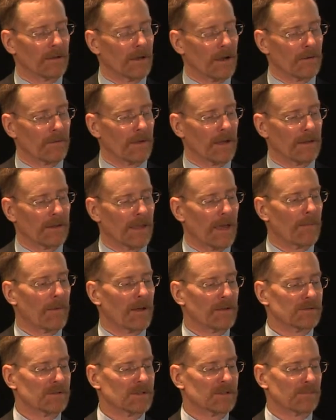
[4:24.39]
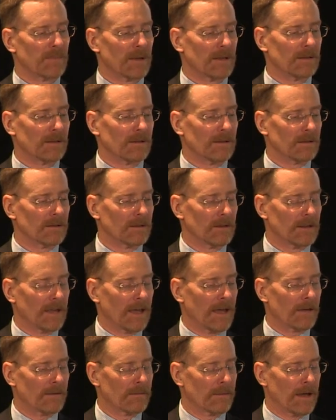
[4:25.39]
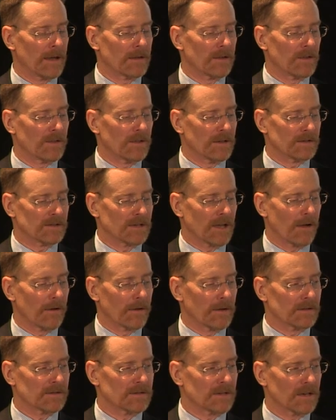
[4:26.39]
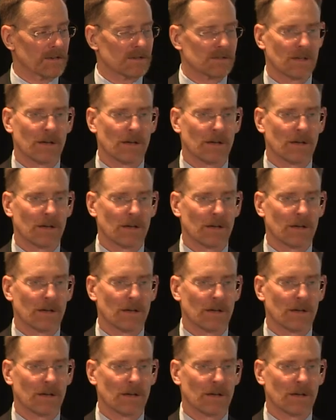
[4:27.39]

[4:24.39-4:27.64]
how much you're spending and how the thing's going as such.